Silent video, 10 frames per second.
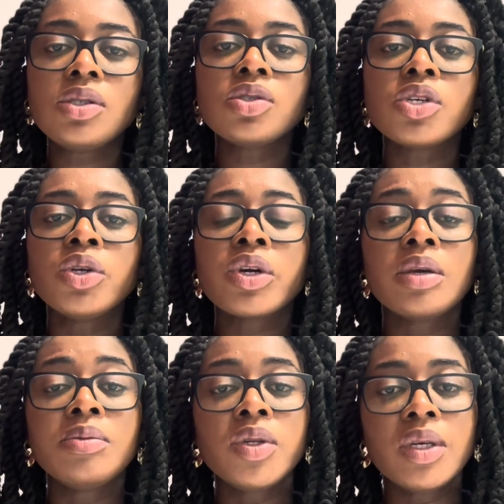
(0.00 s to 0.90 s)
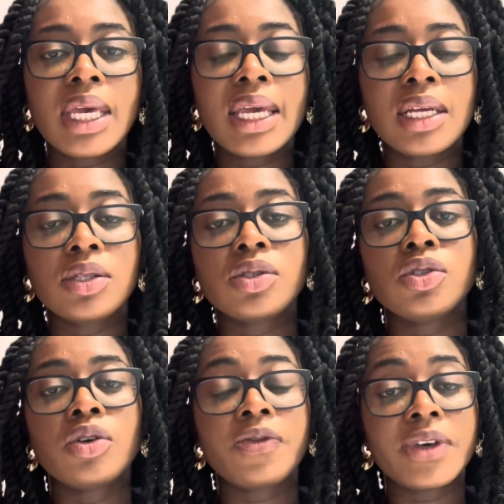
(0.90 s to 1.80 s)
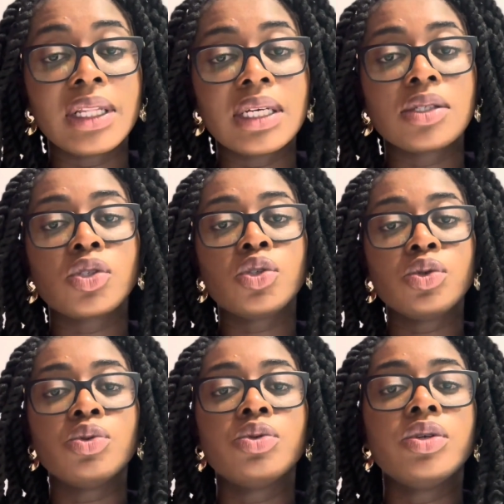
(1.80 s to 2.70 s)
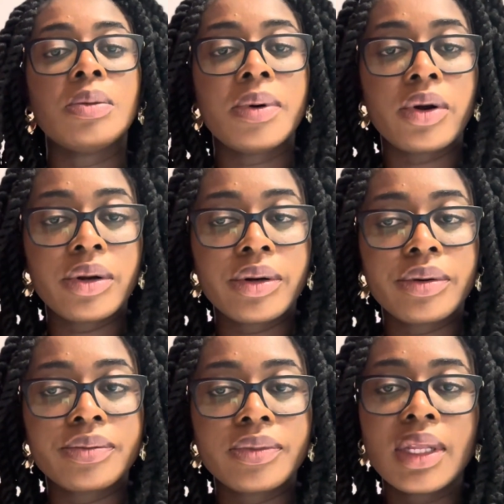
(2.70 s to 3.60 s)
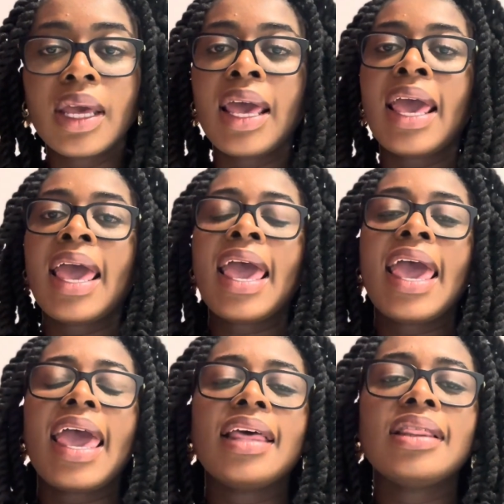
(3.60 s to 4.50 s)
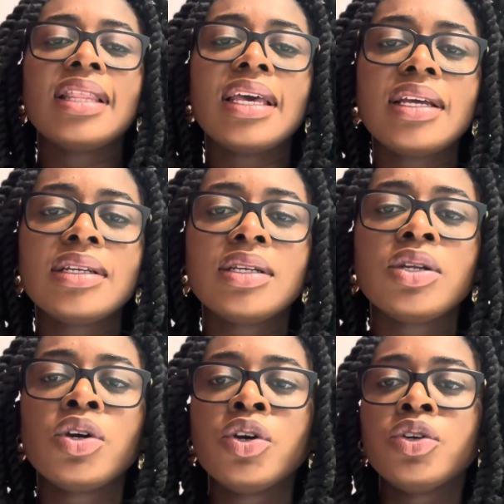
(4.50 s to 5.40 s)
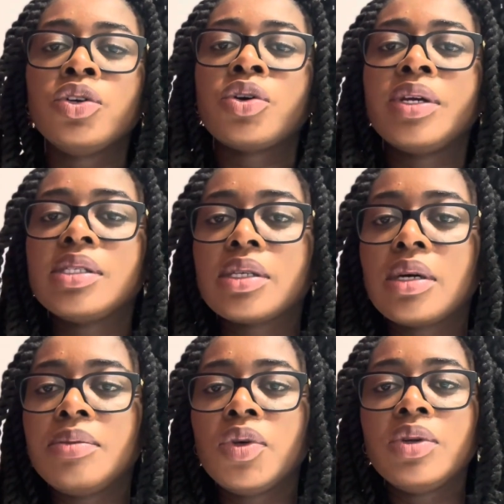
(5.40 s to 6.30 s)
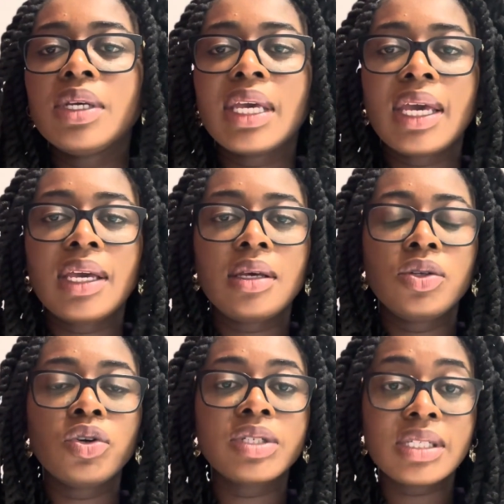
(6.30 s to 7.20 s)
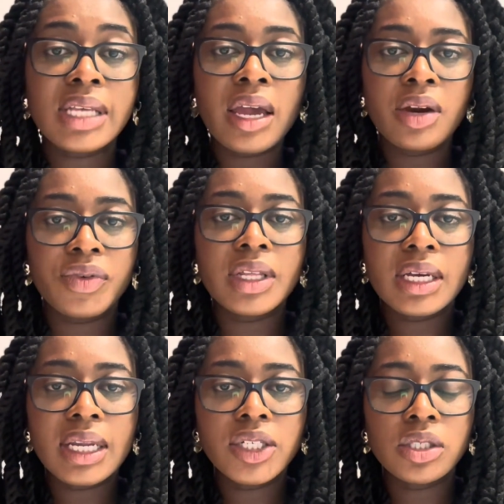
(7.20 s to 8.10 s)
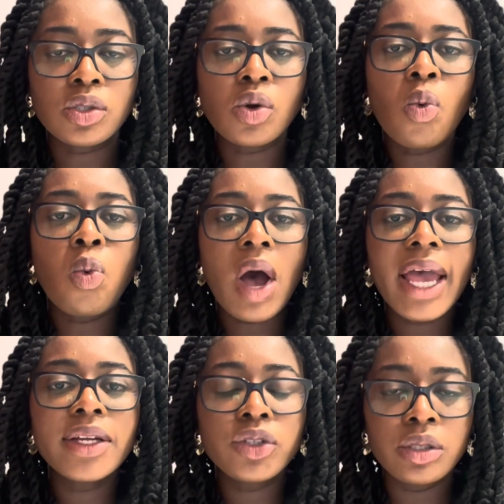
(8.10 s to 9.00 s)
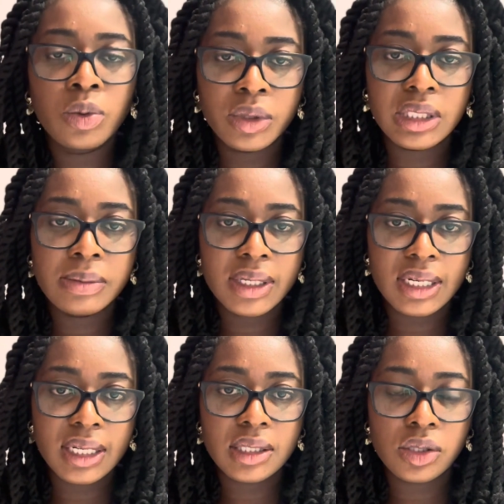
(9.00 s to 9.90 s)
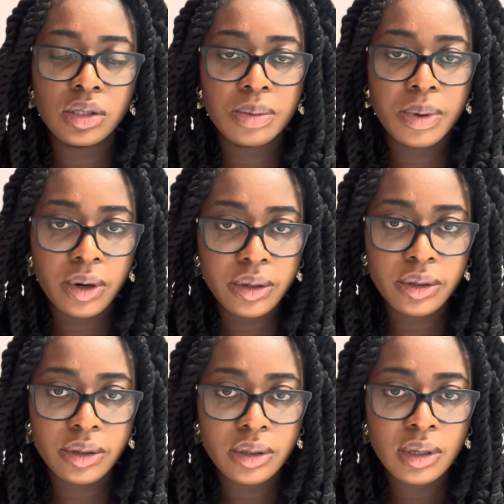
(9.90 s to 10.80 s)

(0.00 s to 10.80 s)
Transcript: So you're communicating your feelings to your partner. And then you're going to communicate your desire for the connection. So, why do you want to be connected to your partner?